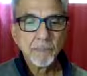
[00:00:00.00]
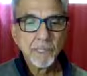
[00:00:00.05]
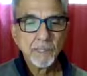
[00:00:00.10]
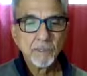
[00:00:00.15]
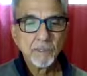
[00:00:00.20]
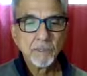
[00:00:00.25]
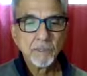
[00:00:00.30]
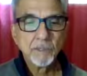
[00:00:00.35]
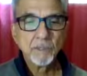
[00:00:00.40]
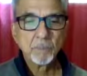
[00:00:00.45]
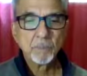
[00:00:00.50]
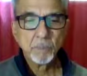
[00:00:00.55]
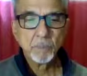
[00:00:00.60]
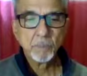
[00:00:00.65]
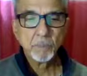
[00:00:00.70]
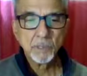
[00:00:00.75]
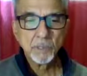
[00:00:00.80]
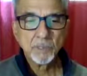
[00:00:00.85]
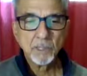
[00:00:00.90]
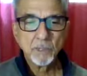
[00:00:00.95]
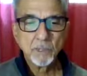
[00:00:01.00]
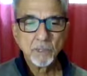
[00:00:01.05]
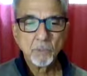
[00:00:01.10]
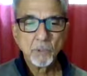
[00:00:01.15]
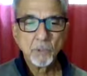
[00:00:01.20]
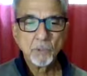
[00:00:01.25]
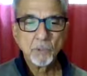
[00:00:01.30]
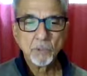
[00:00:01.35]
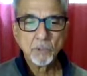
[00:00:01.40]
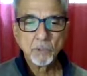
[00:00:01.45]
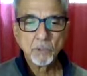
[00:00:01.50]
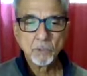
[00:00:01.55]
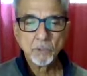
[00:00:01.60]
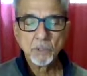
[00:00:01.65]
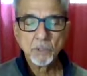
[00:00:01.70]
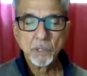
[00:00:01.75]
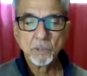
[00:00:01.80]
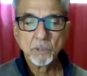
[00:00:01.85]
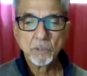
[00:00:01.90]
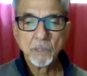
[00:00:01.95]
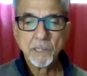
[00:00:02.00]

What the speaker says: and this person will sooner